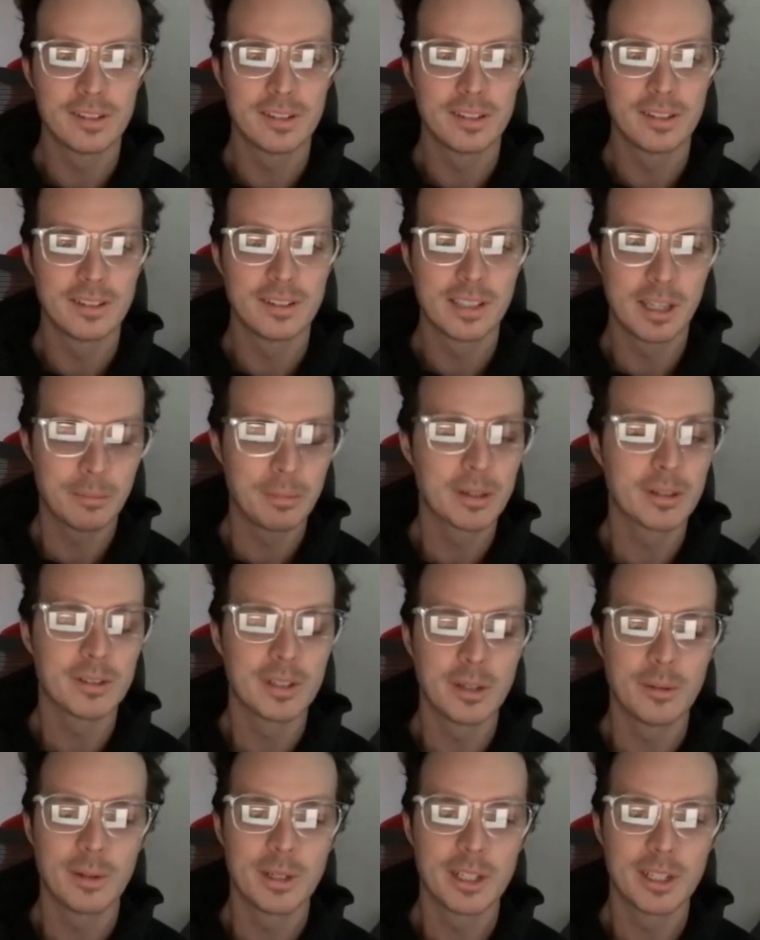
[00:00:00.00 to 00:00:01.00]
typically
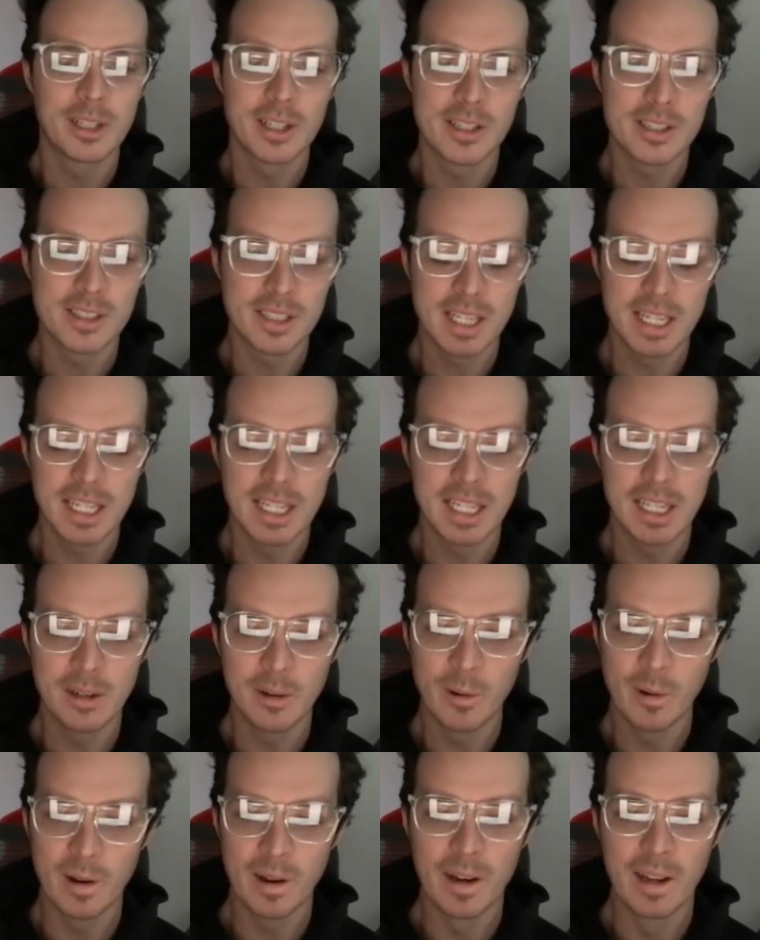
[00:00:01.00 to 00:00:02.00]
when you're in a city,
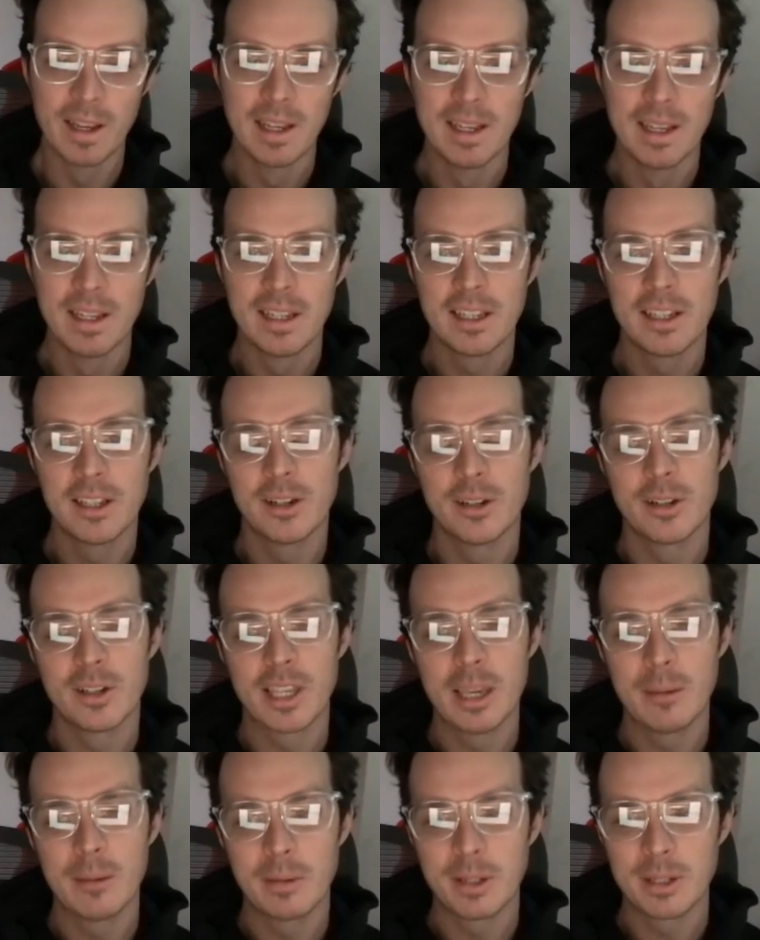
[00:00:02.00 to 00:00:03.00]
or you're
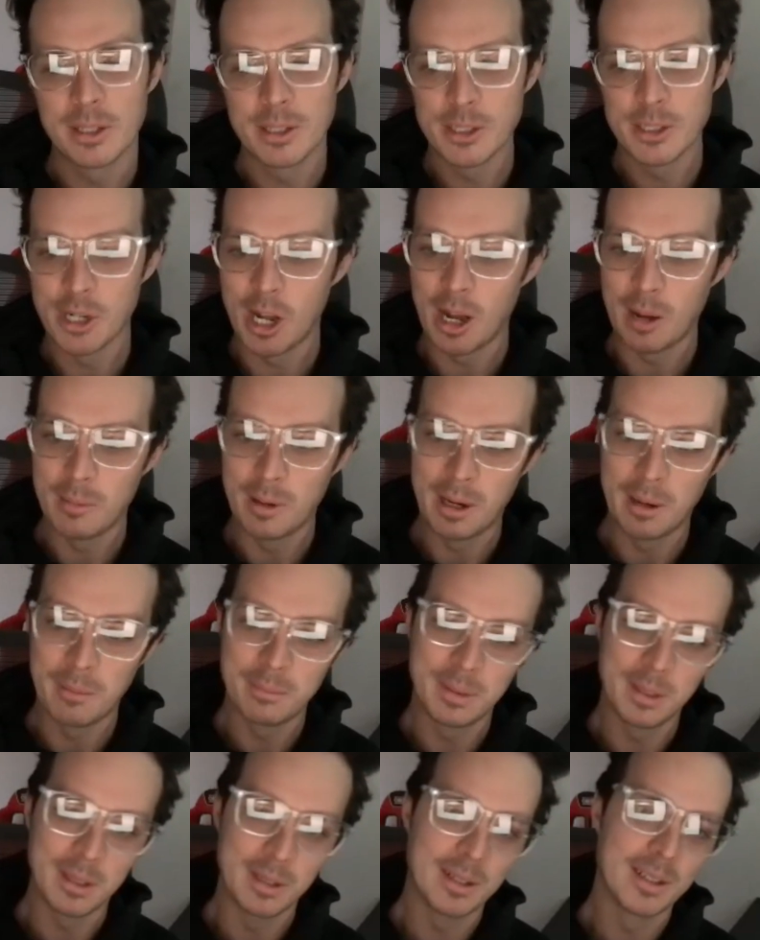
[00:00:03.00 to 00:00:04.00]
keeping your job up,
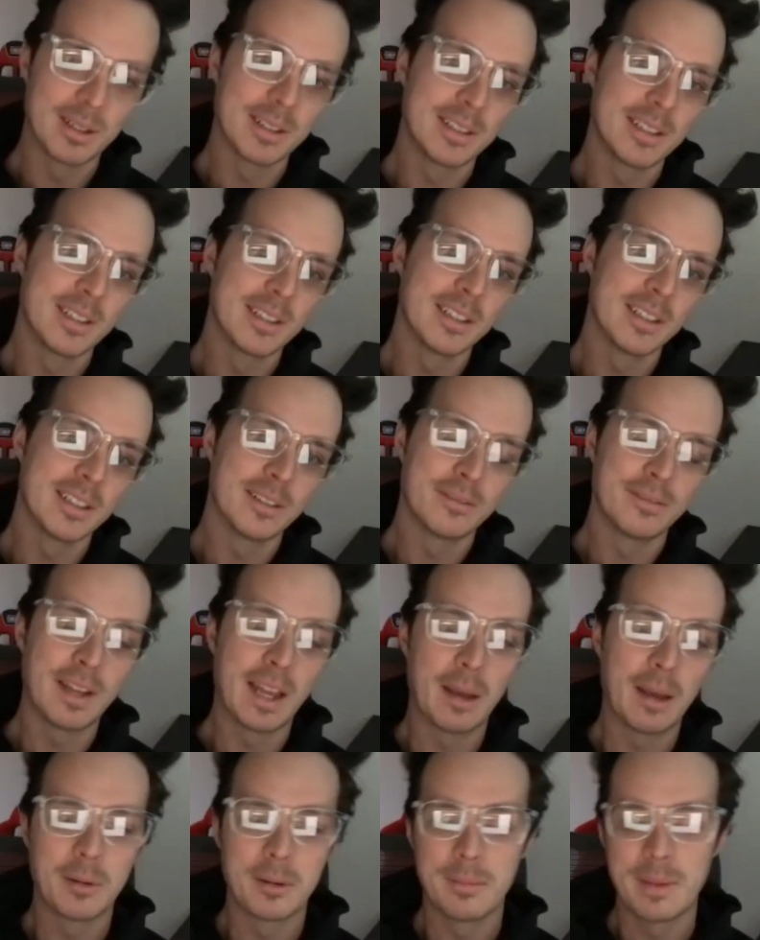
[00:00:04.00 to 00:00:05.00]
you're a
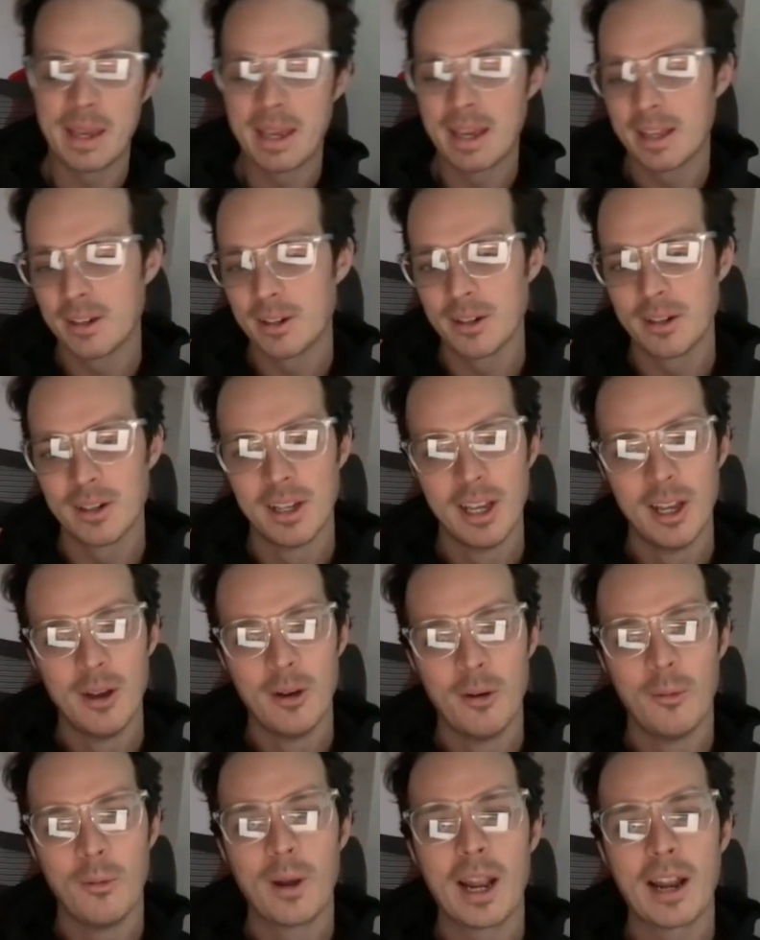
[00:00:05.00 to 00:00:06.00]
family man, or
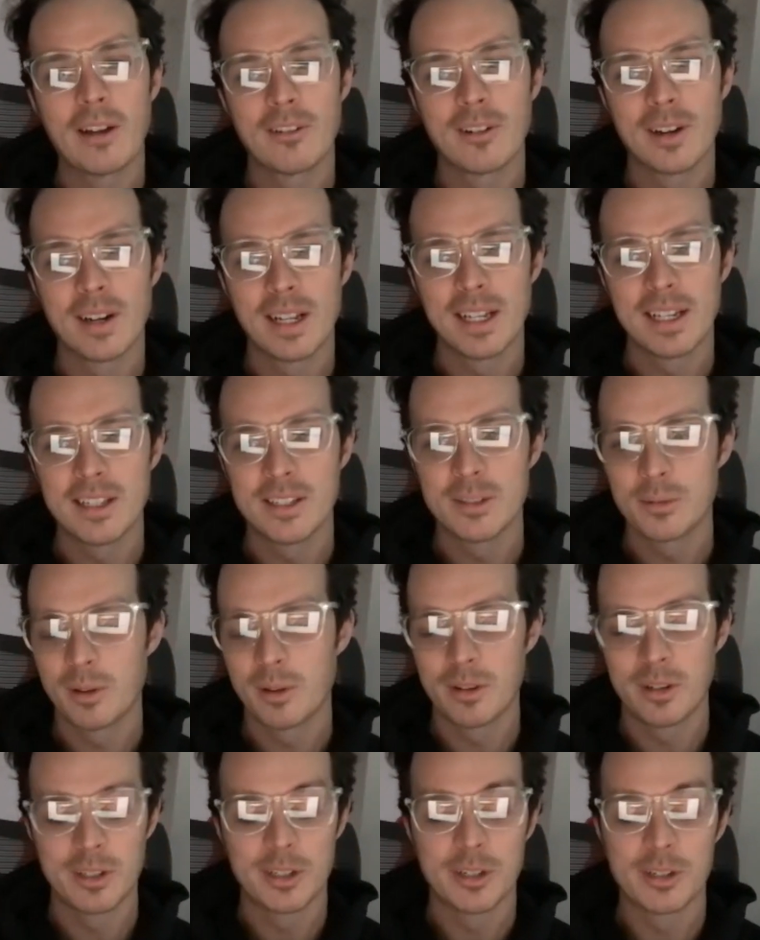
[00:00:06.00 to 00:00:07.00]
whatever it is,
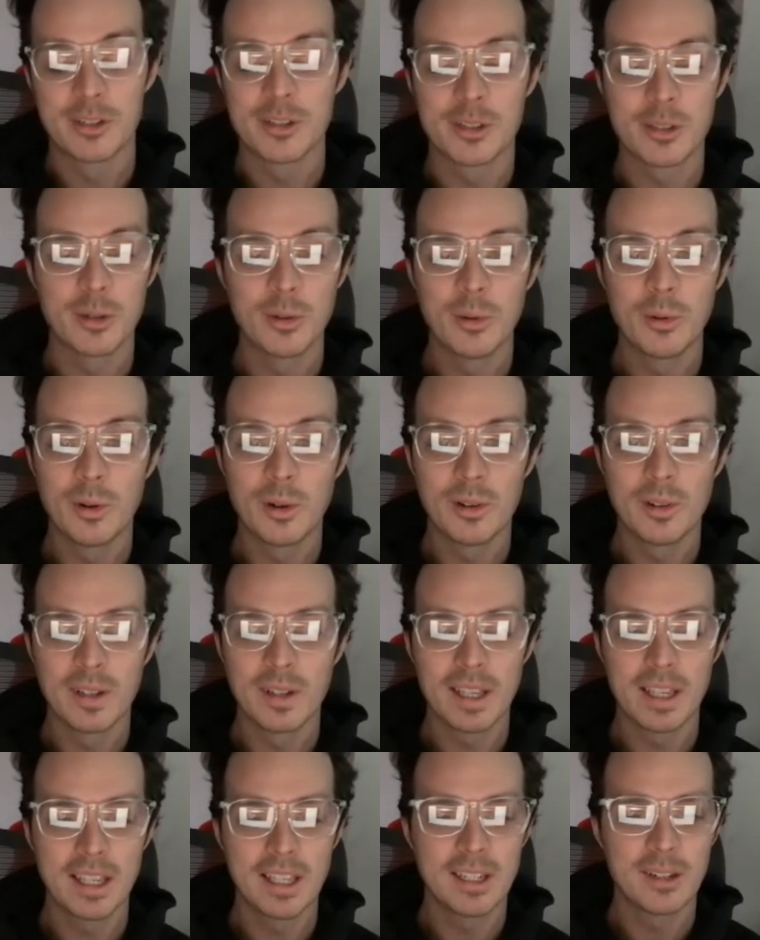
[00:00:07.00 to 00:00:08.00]
whether you're in school,
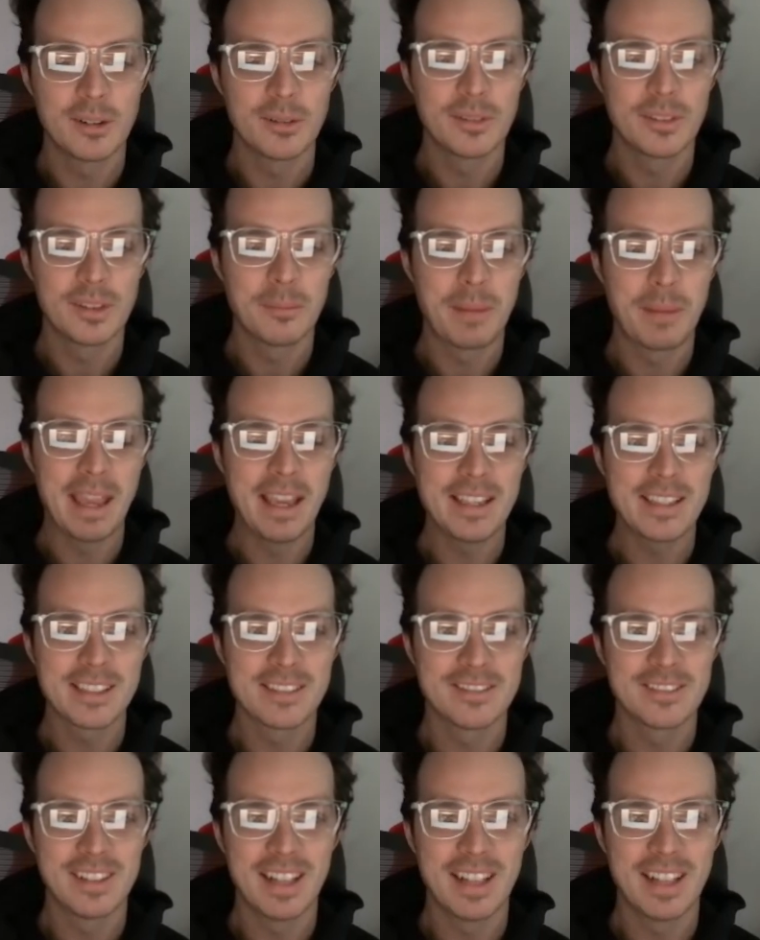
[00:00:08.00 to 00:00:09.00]
the pace
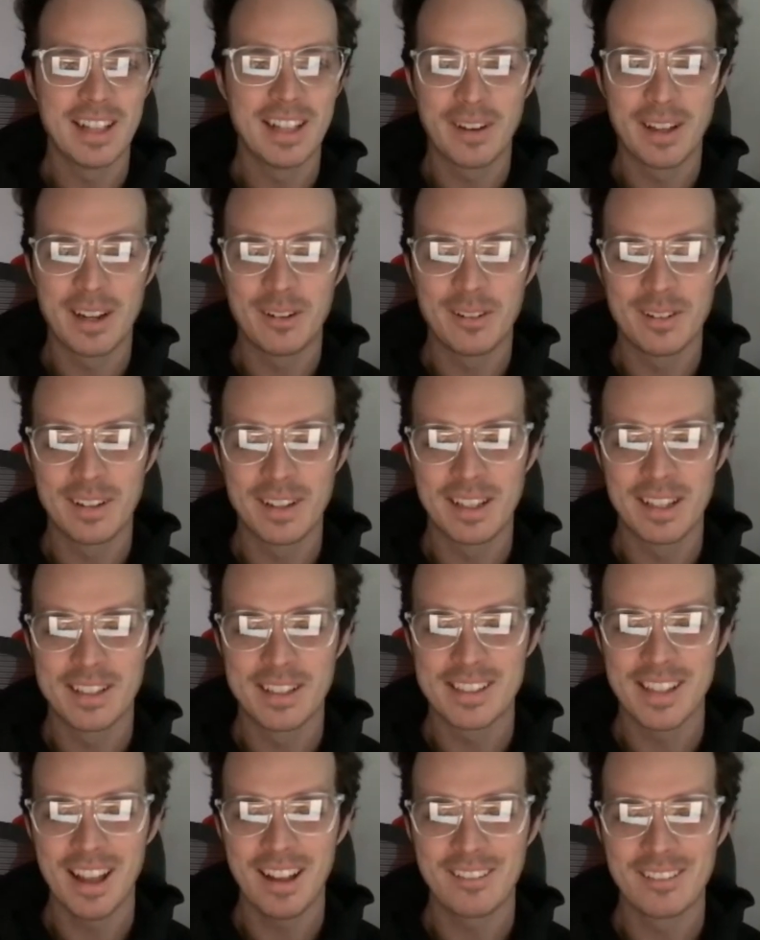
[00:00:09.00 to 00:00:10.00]
of life, it's
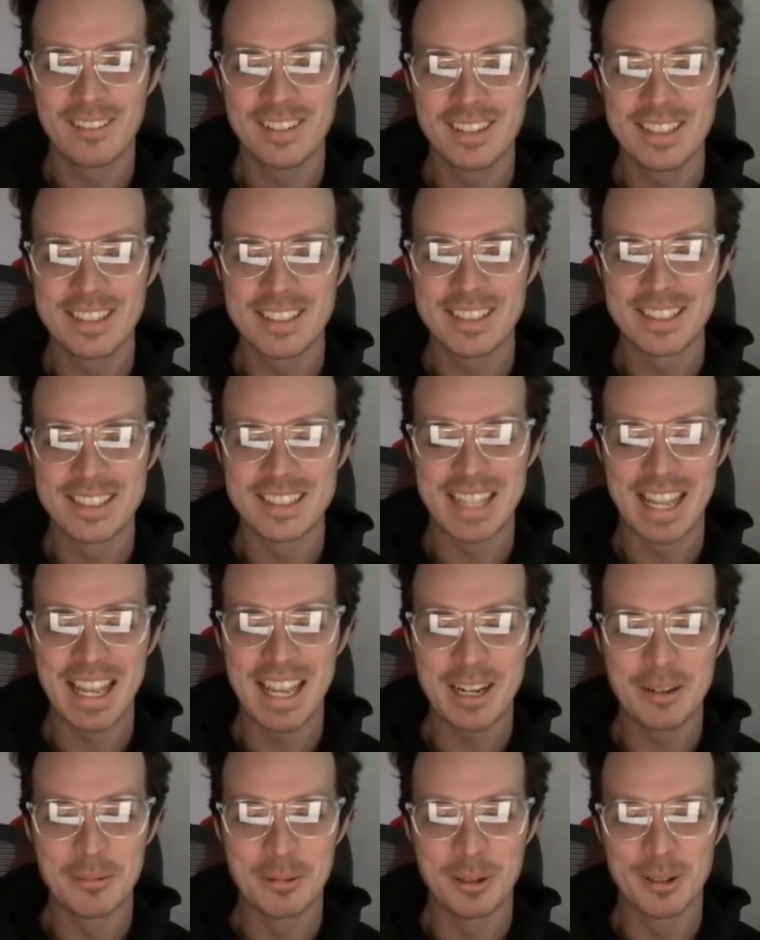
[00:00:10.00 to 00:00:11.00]
not really
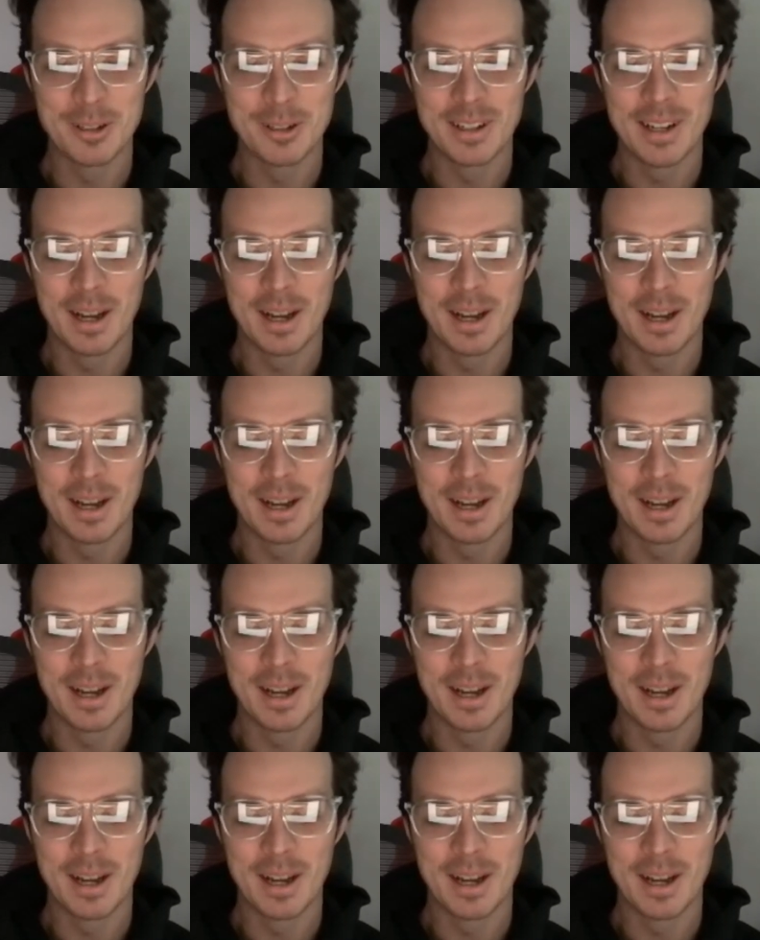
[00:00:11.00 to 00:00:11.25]
sustainable.